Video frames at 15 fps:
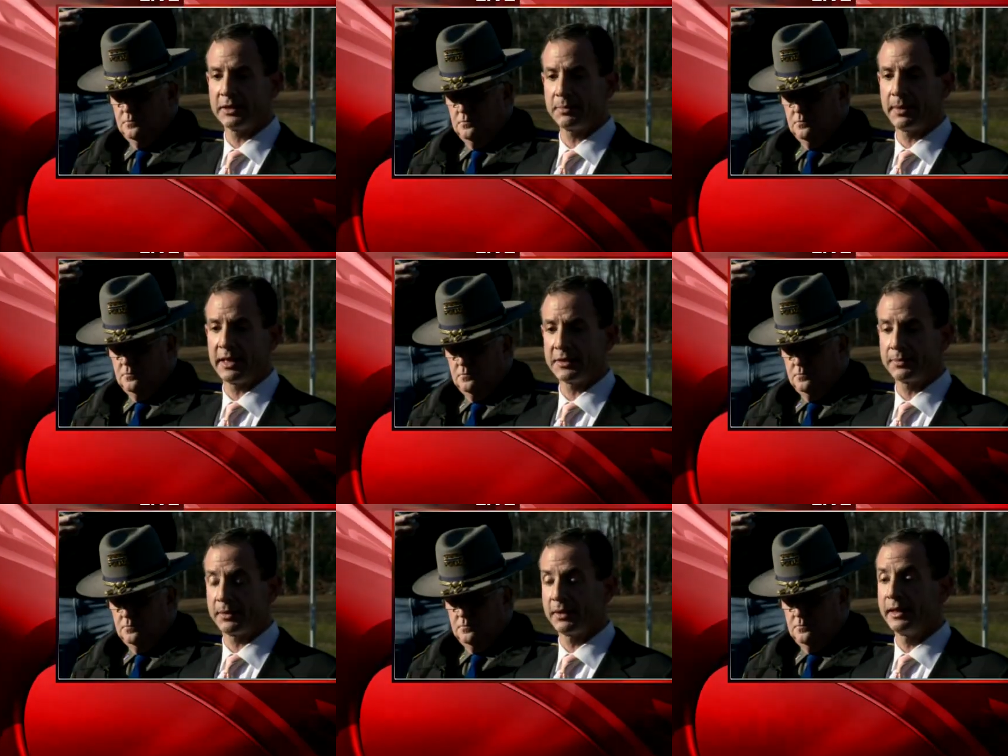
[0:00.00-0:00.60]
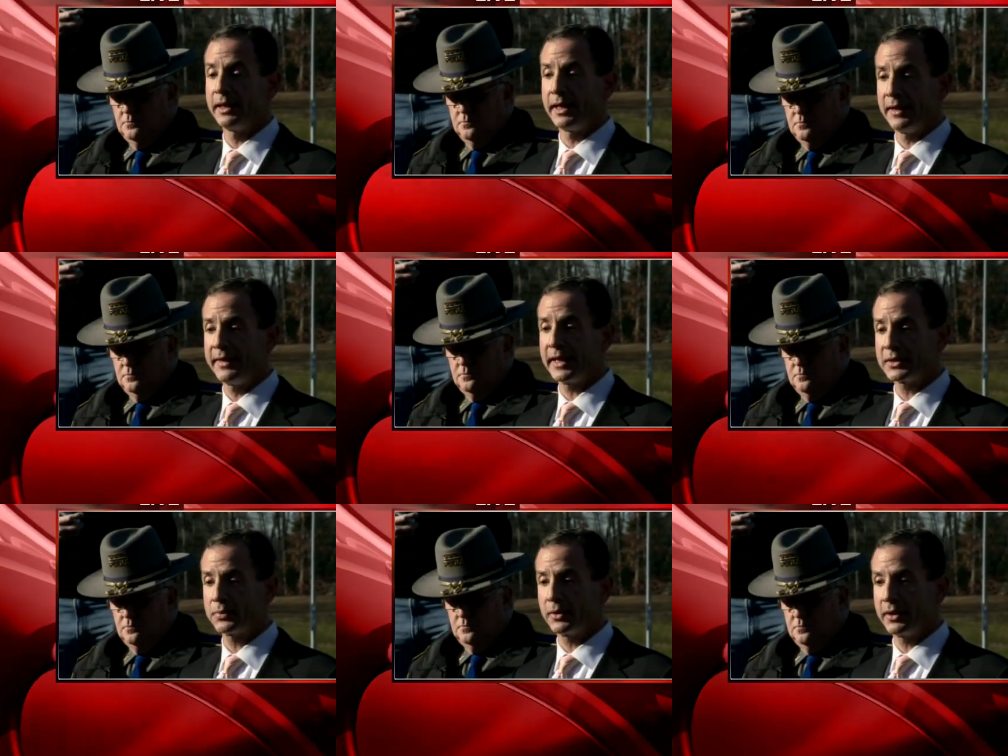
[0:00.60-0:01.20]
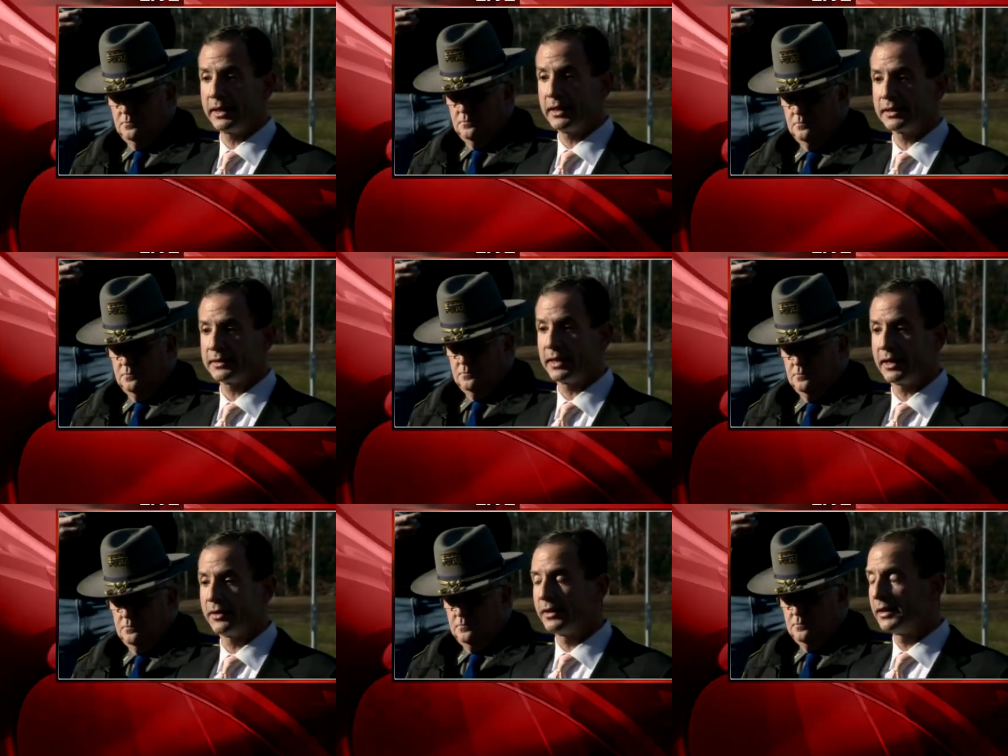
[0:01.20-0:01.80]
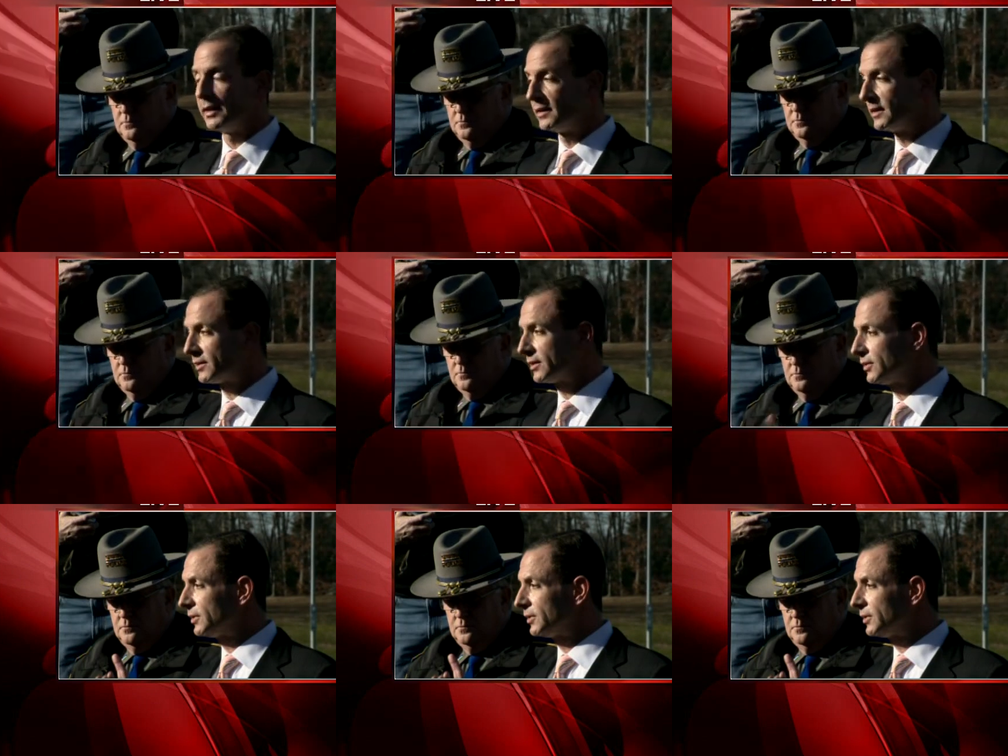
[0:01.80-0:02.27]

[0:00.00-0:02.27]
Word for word: as possible, and that's where he is now. This is